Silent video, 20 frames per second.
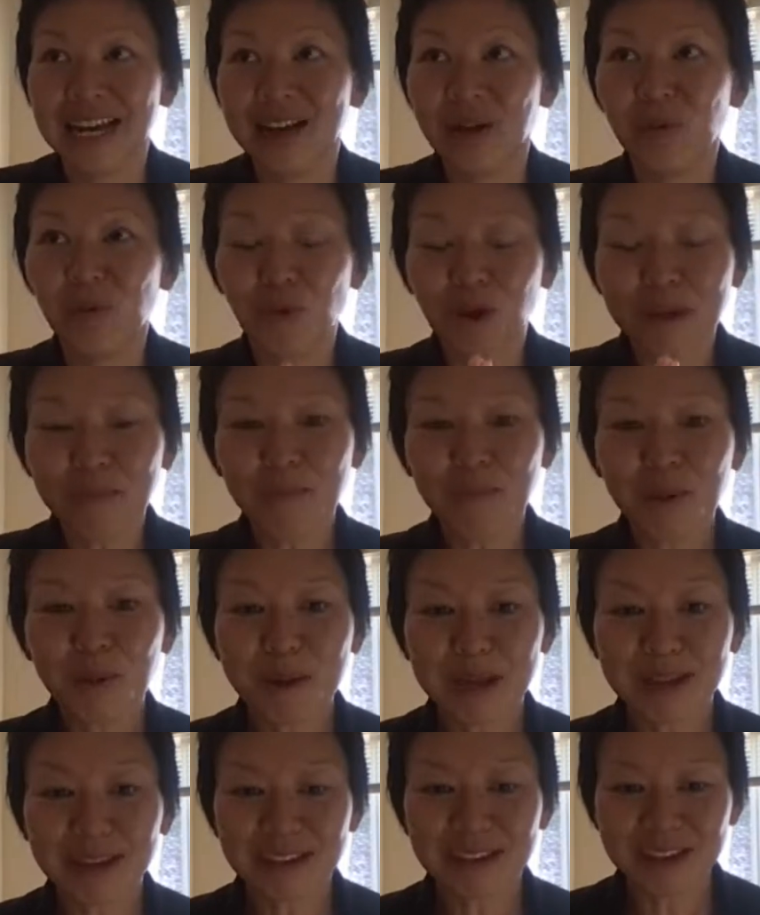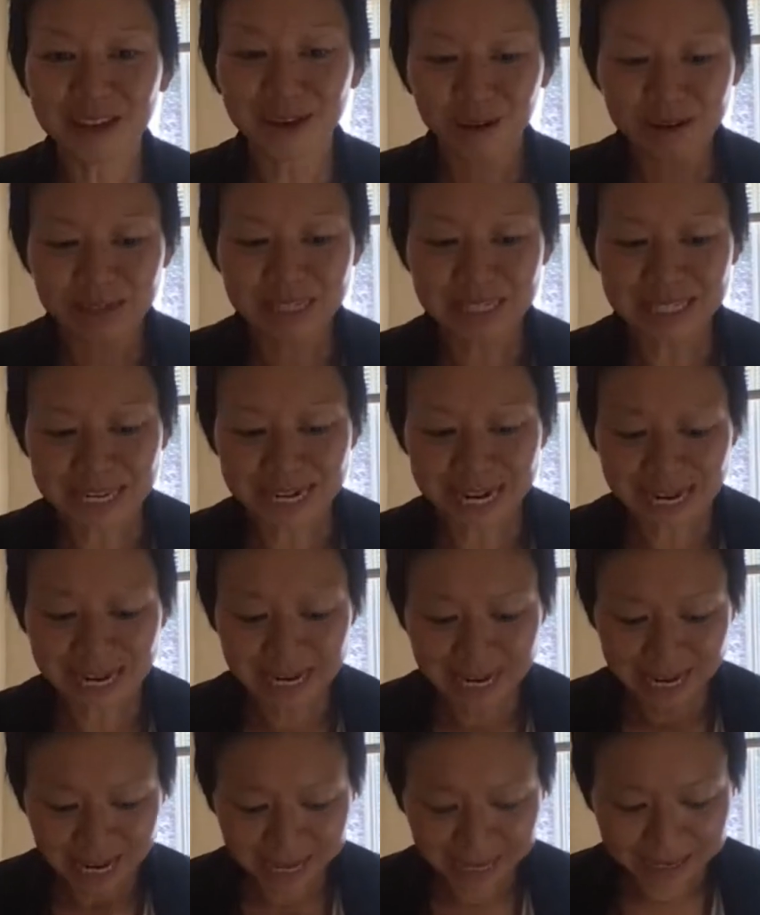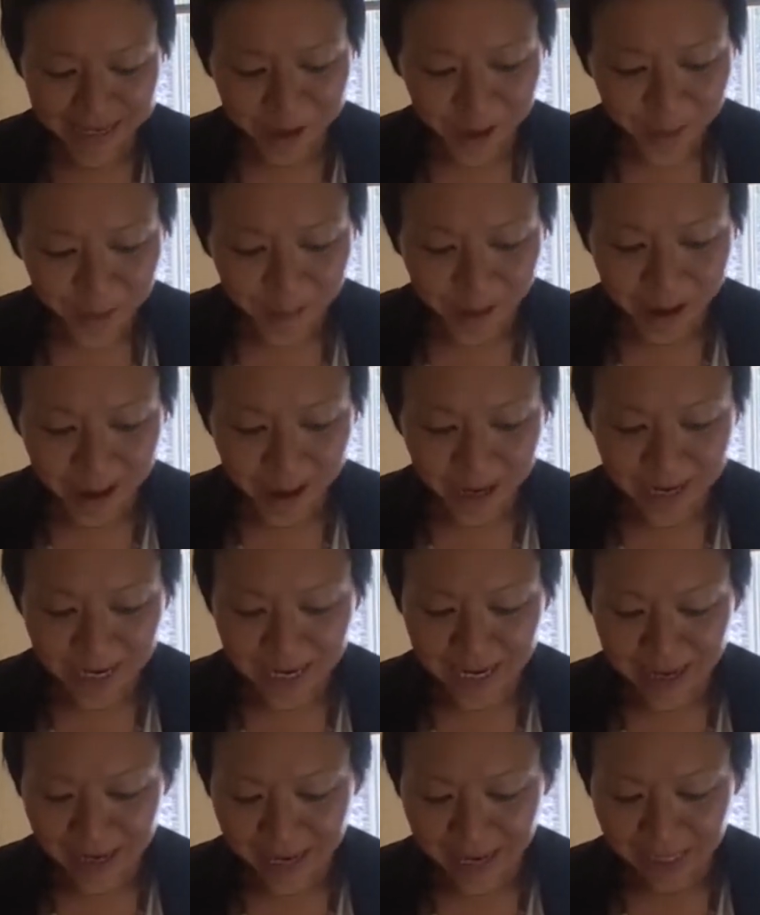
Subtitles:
One moment you're sitting in your body,